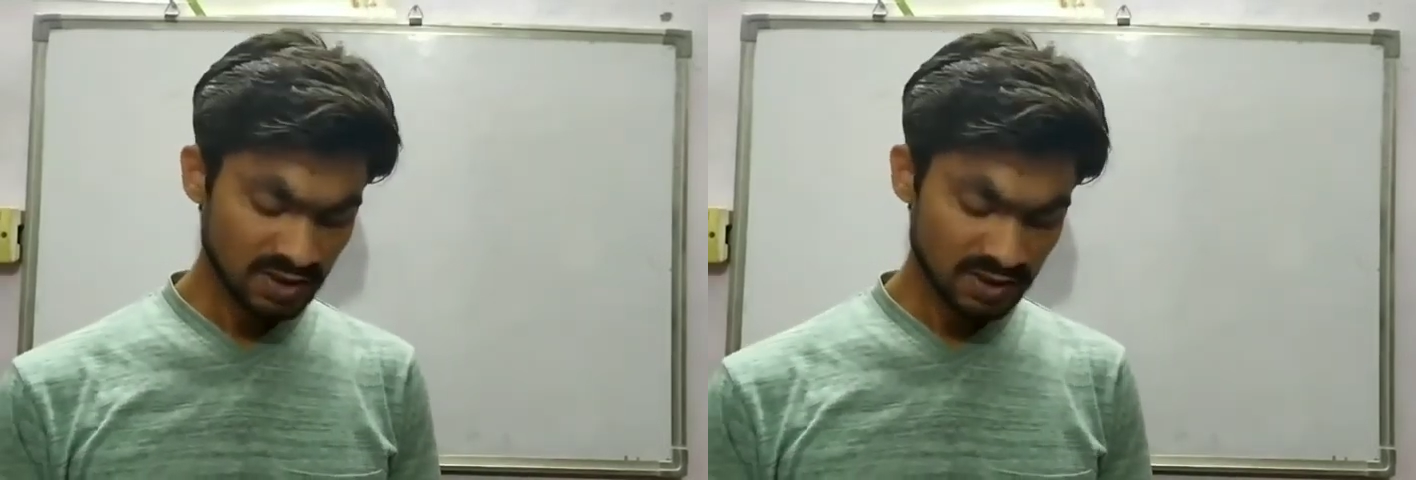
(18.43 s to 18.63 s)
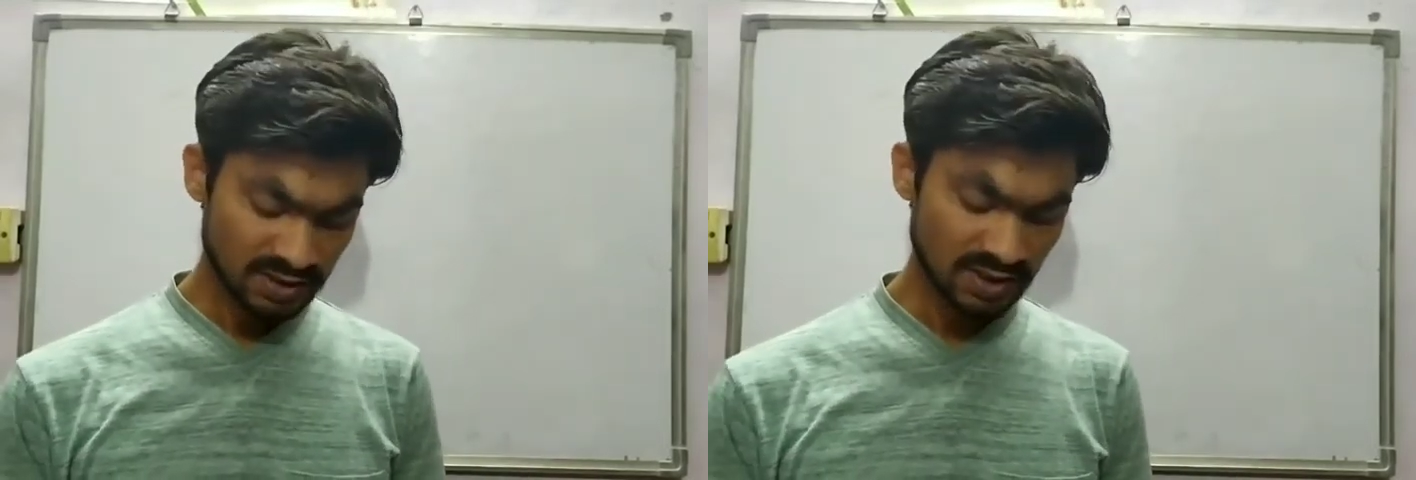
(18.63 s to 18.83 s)

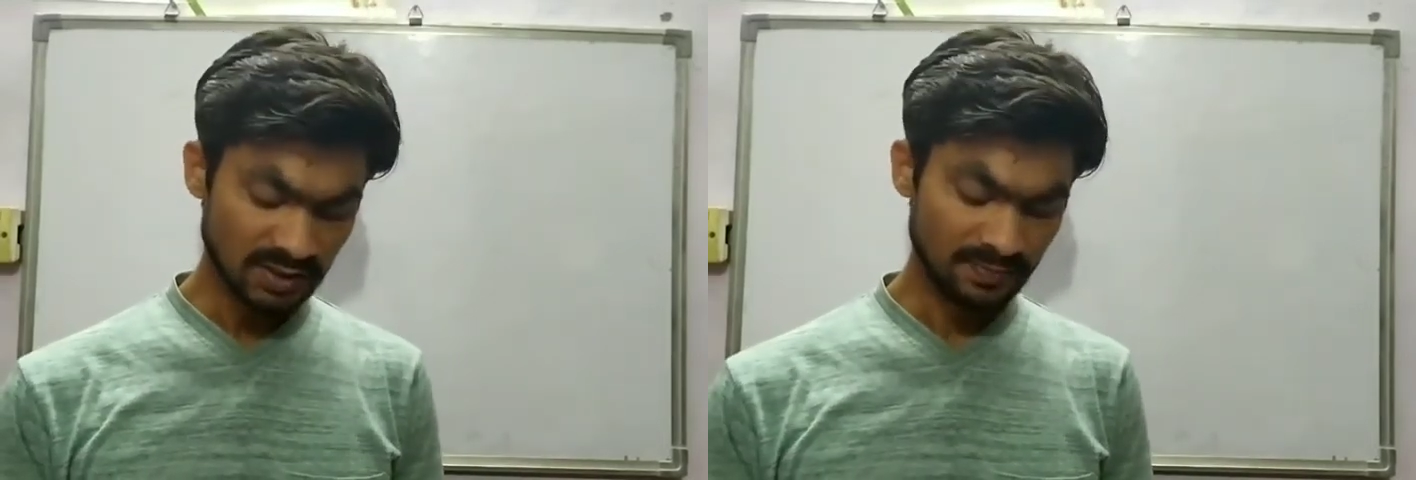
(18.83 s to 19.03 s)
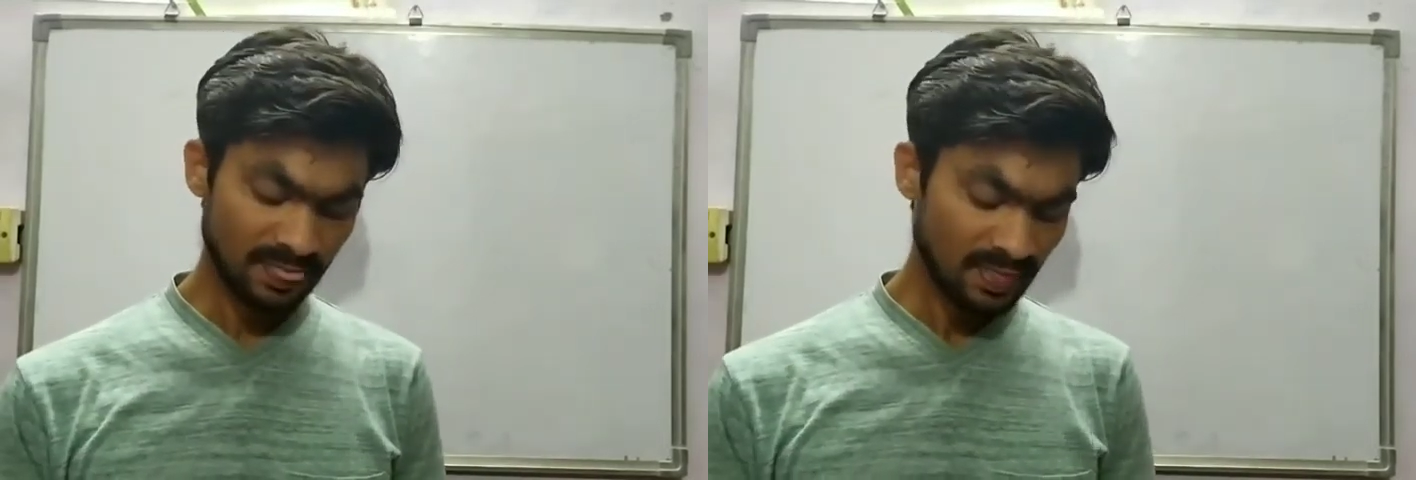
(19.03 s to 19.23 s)

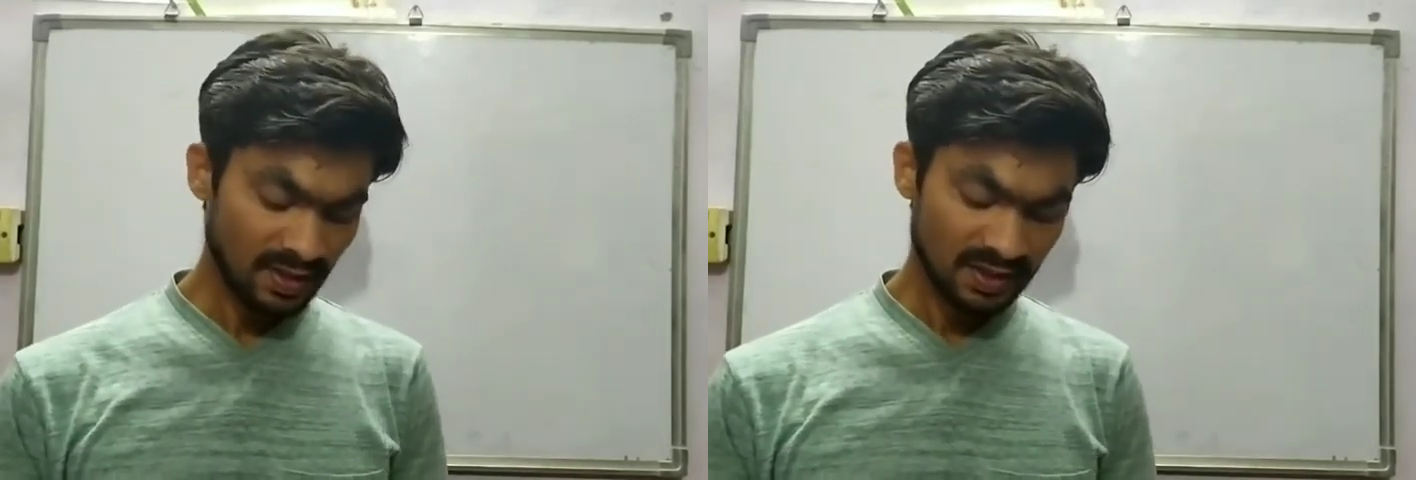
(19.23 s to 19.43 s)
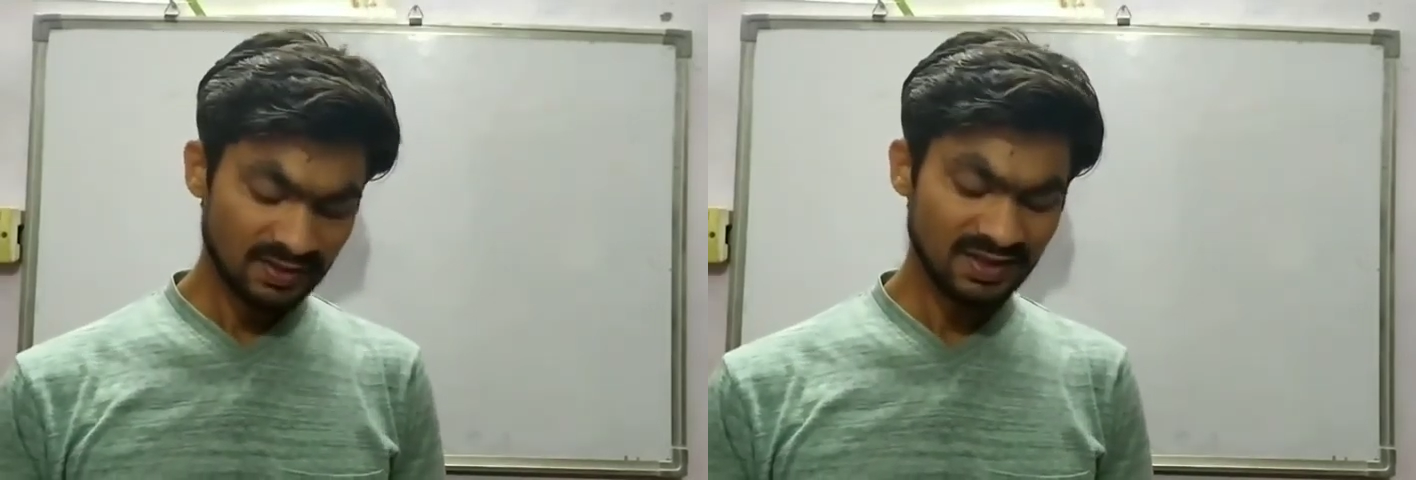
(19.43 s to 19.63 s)
See,
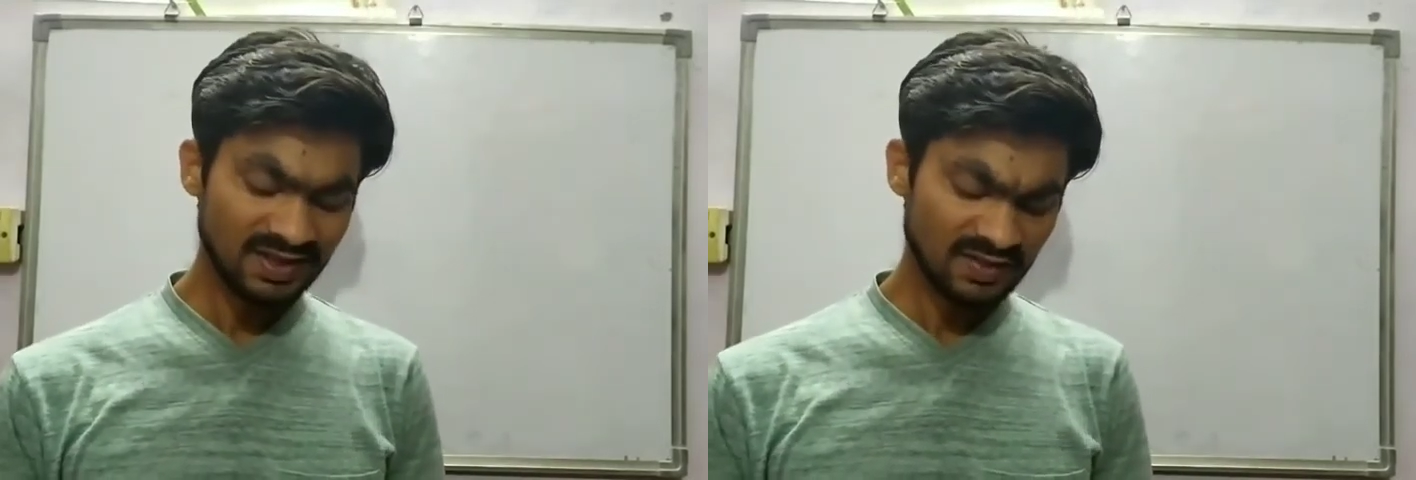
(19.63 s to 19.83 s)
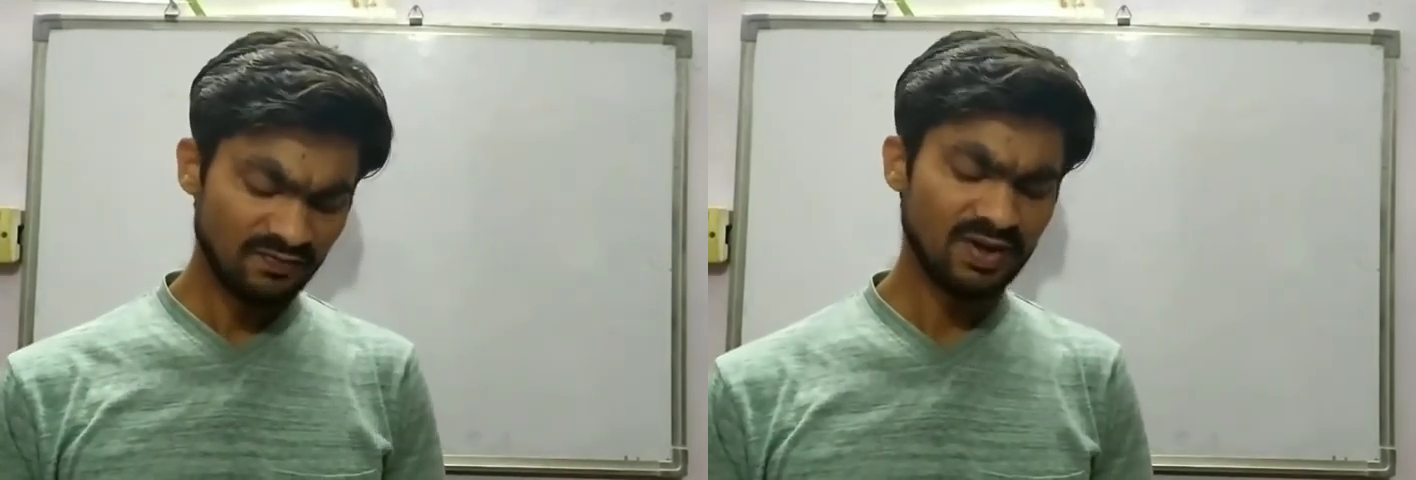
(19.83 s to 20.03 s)
there are
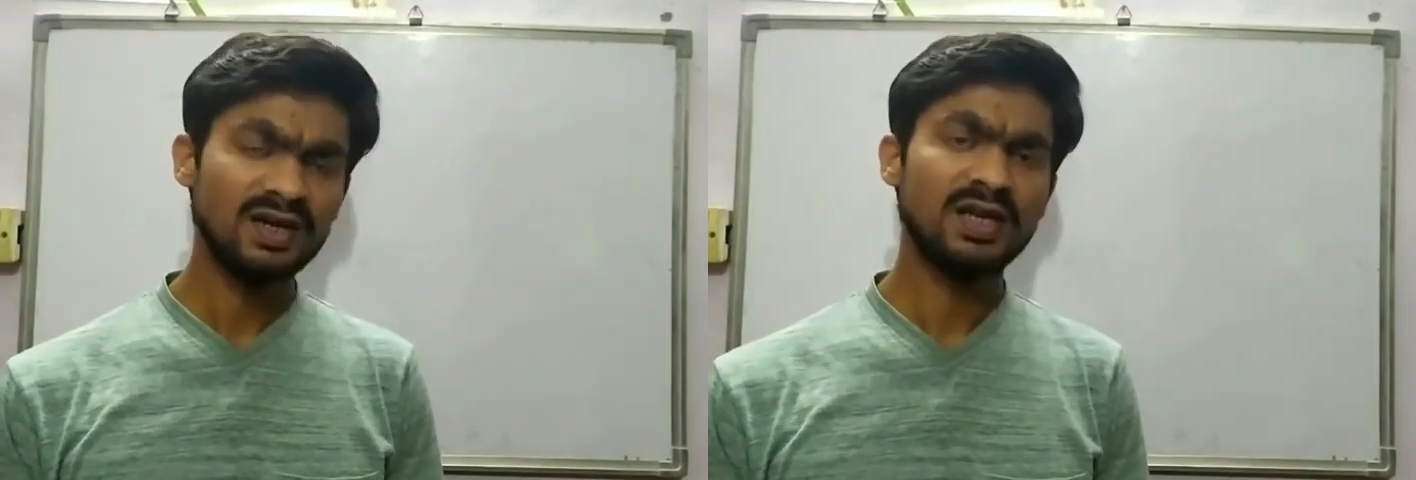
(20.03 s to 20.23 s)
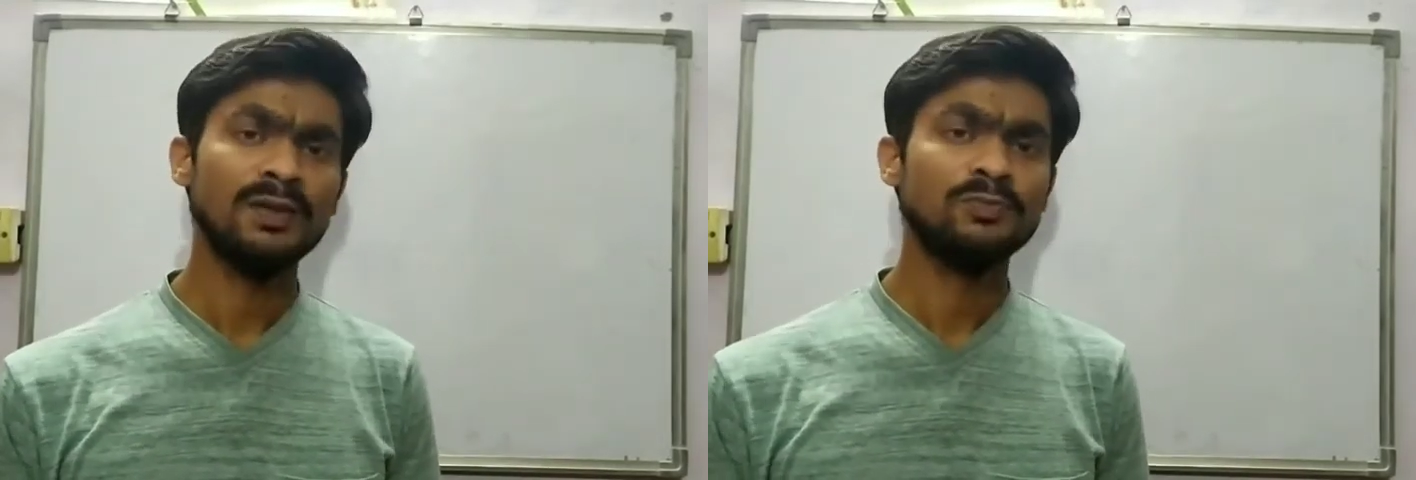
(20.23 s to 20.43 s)
different
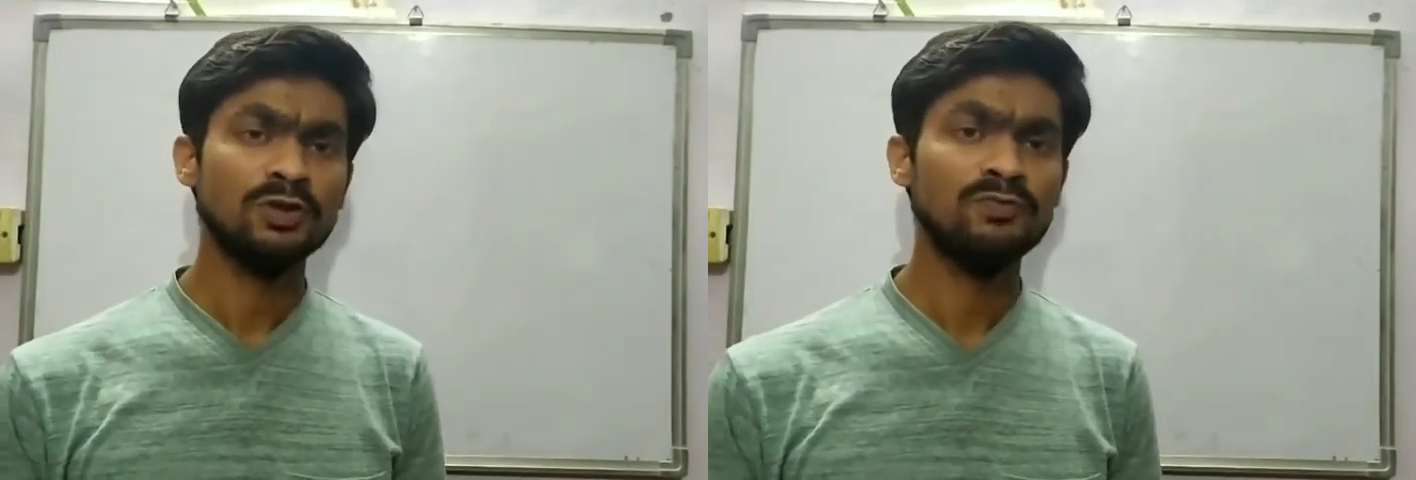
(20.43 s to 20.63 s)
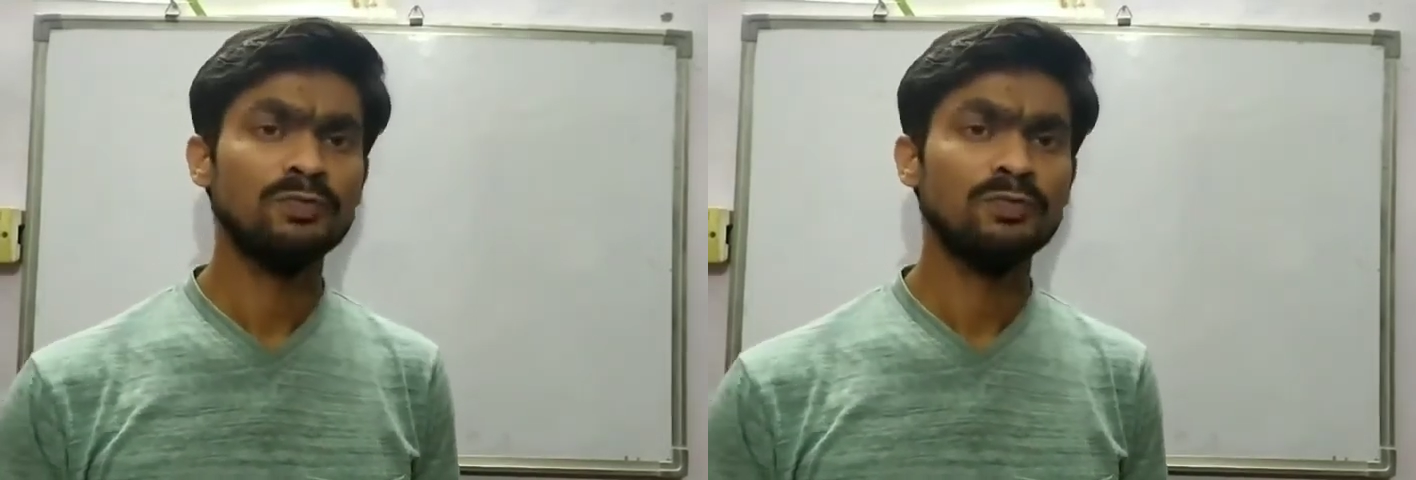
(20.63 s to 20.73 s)
types of